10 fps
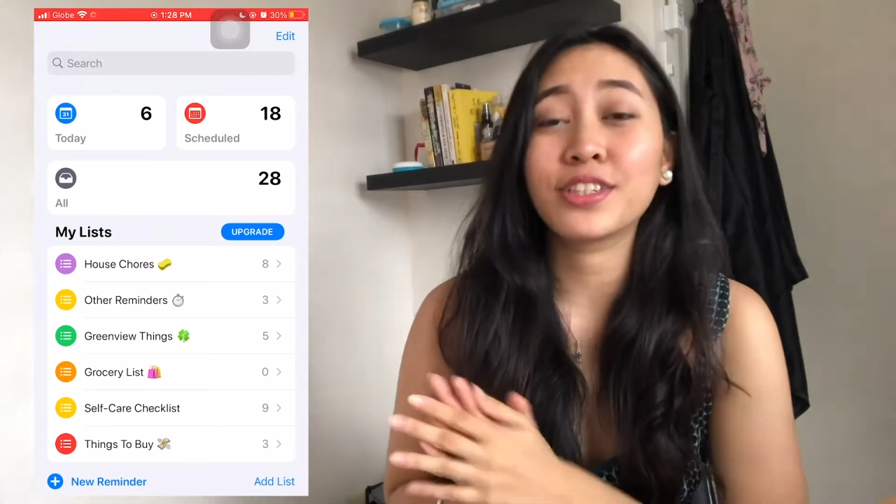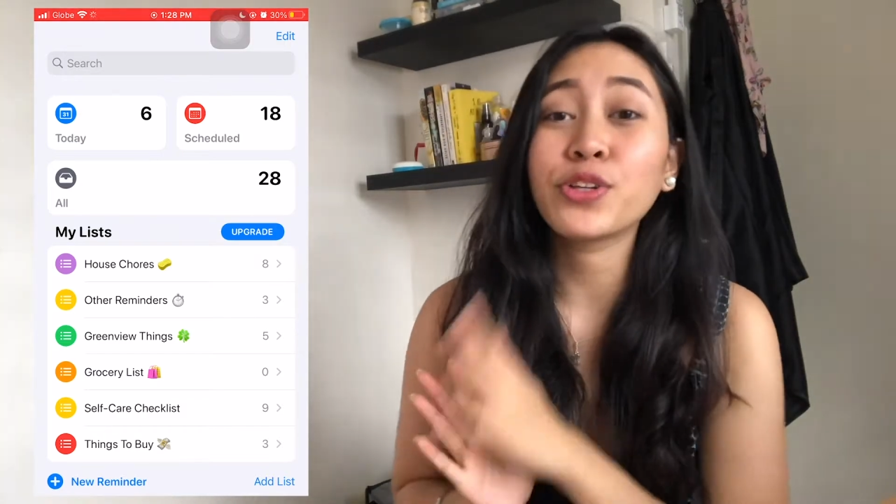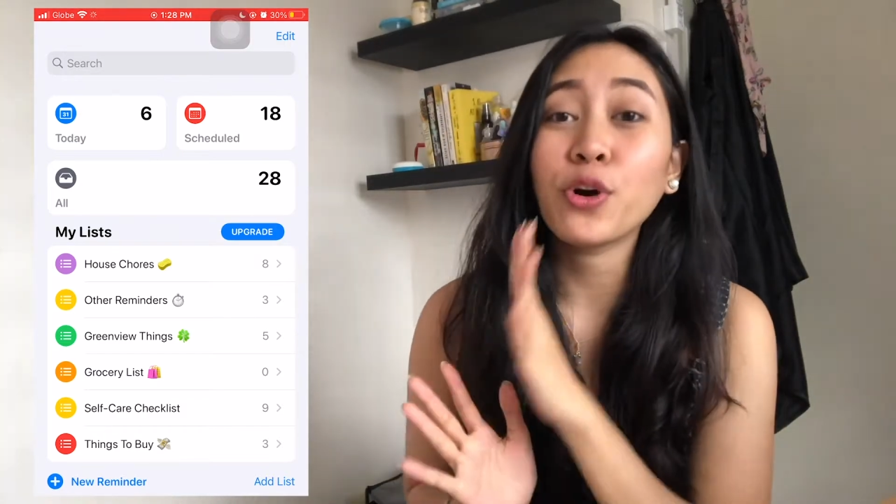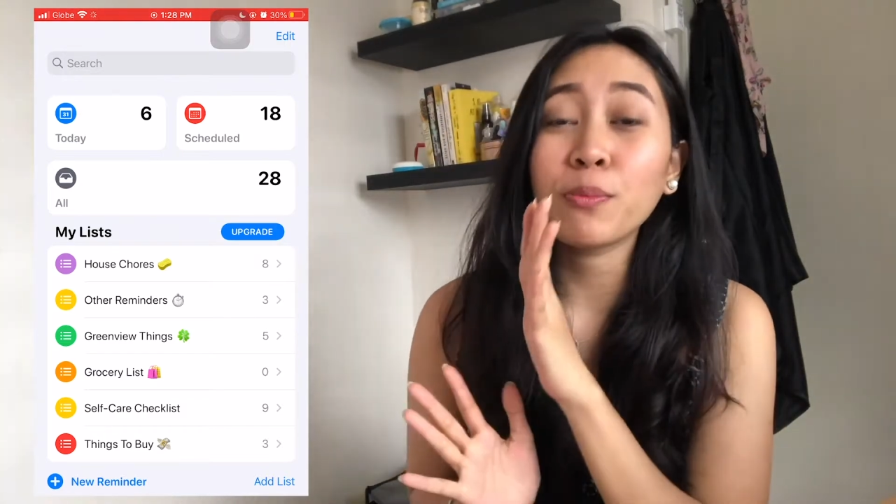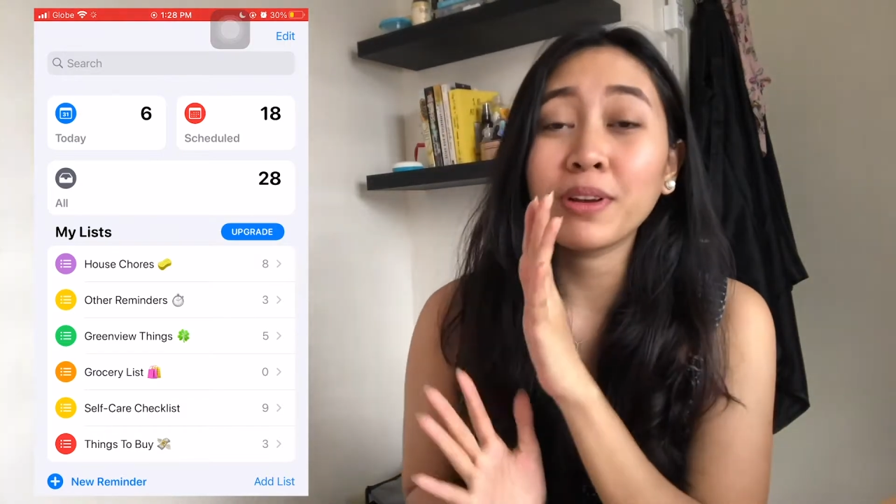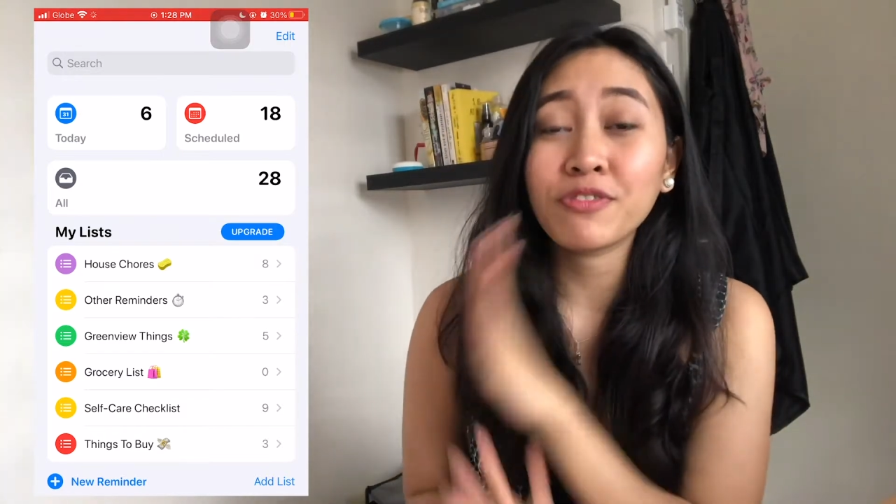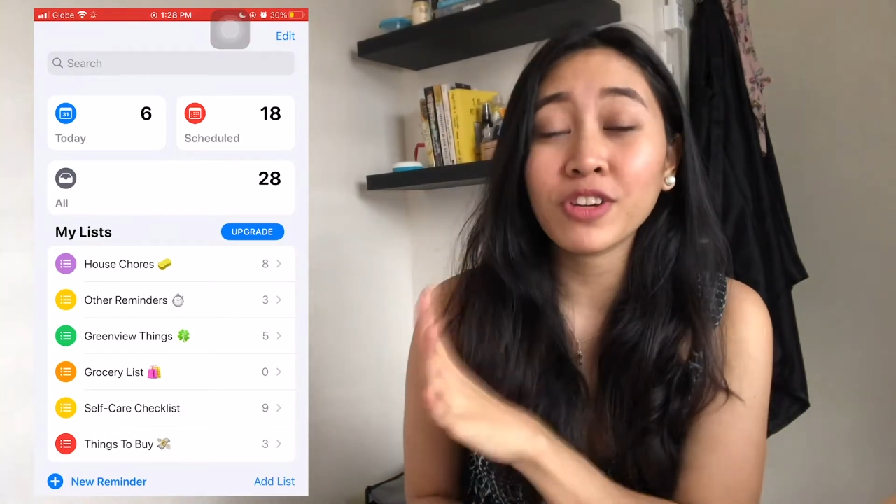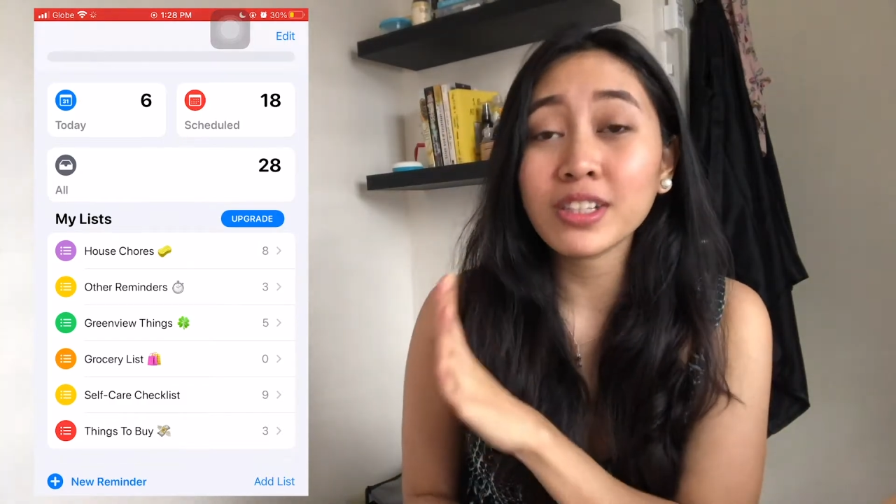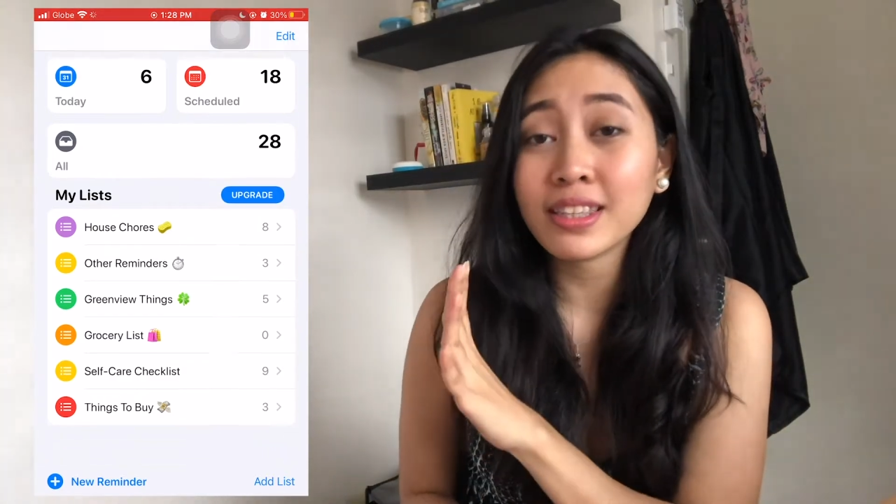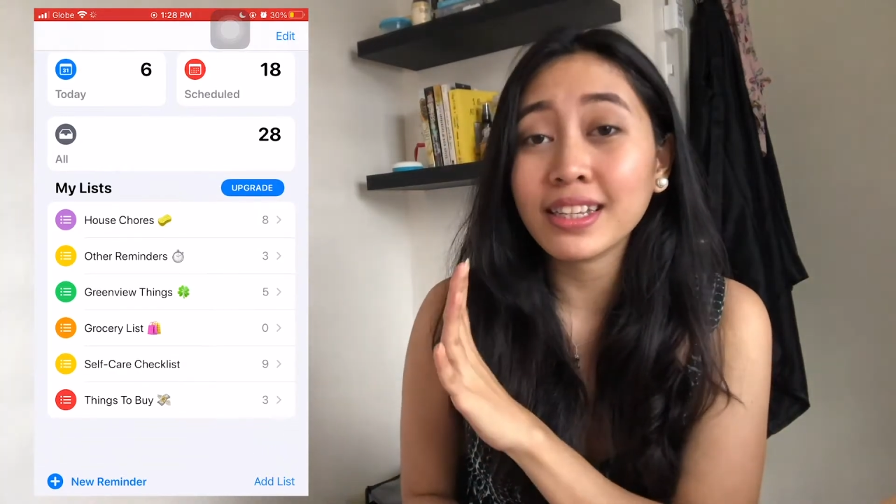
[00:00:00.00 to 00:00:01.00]
So my
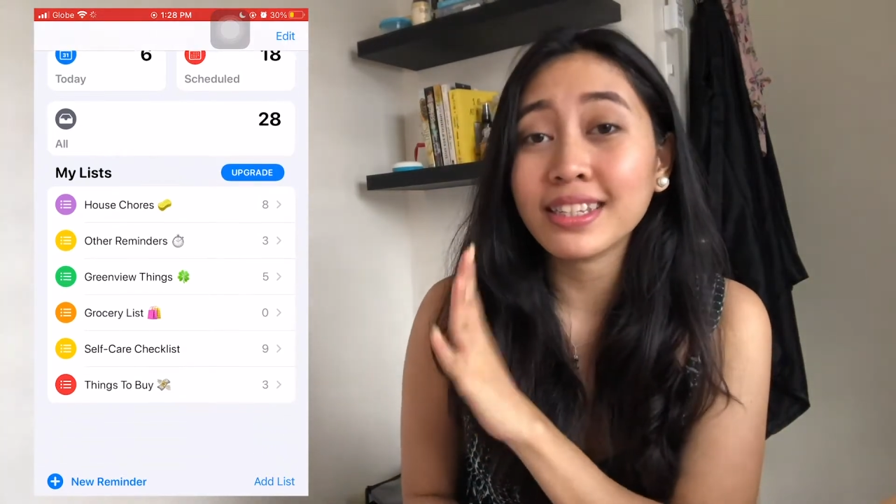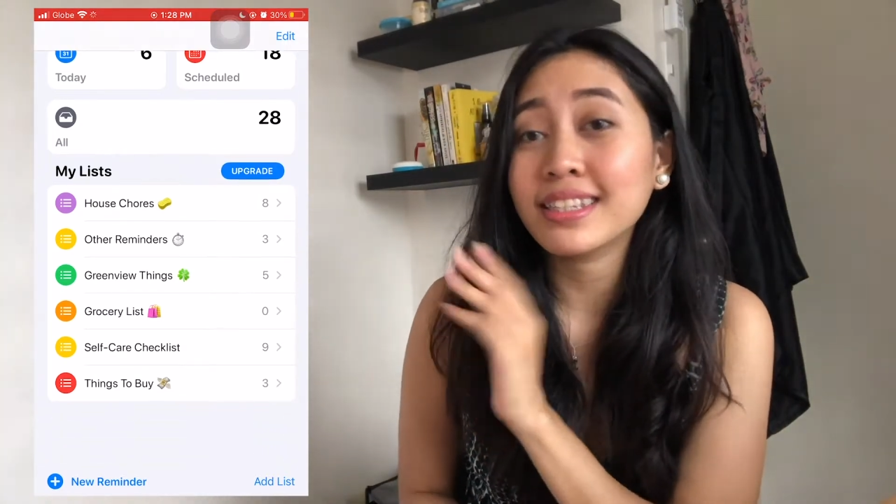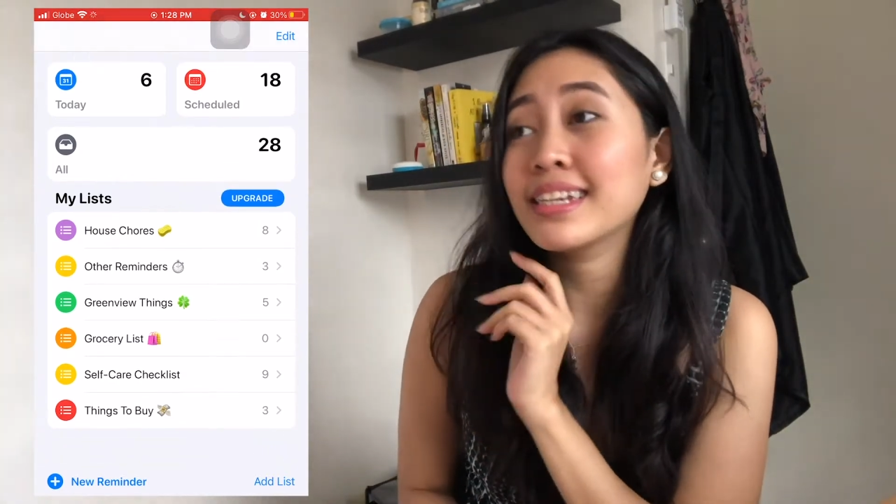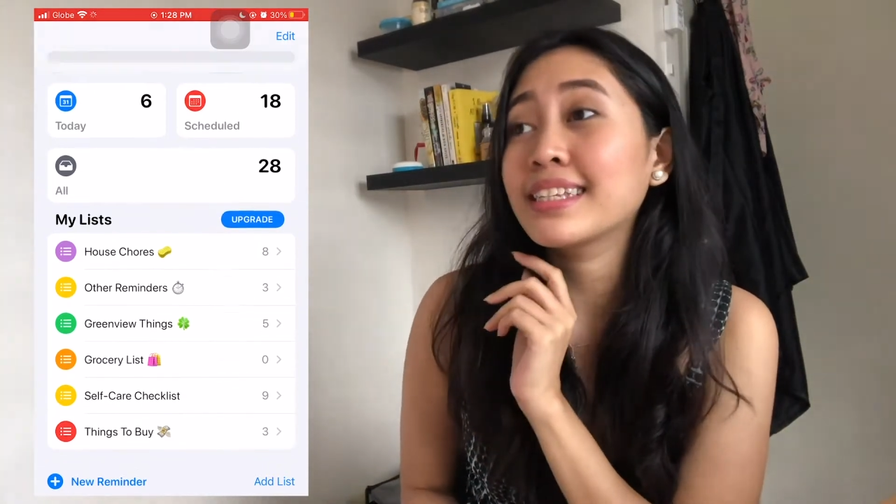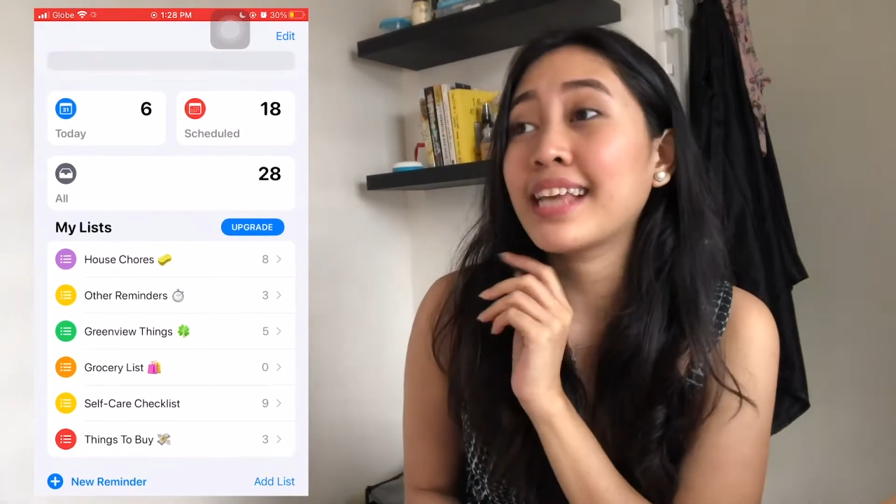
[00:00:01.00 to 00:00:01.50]
first list is